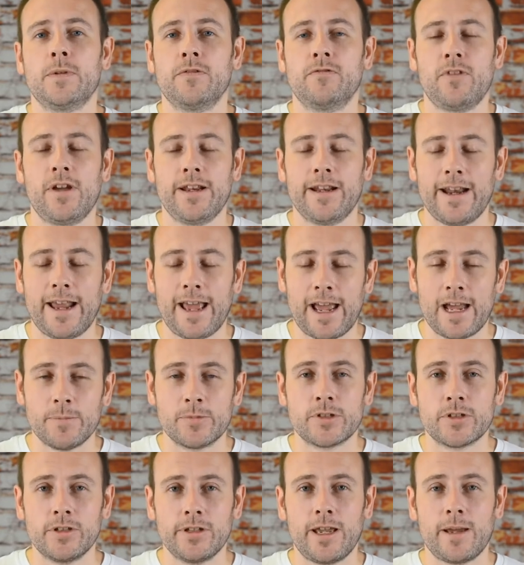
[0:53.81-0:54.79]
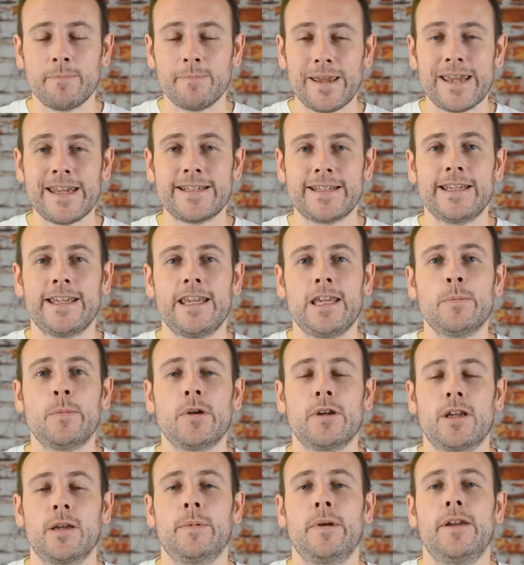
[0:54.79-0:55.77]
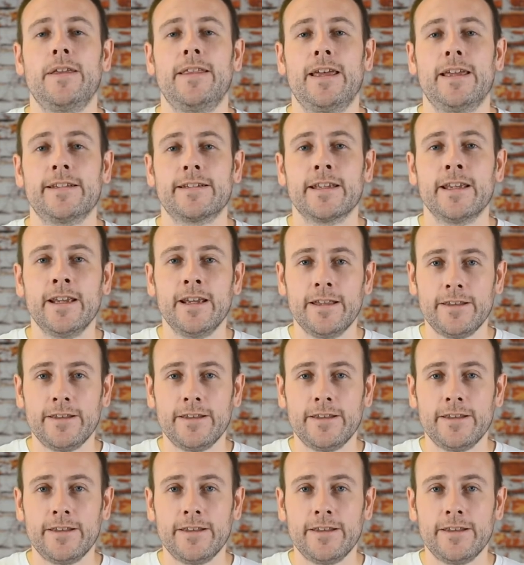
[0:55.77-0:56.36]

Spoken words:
We've written an absolutely amazing ebook about this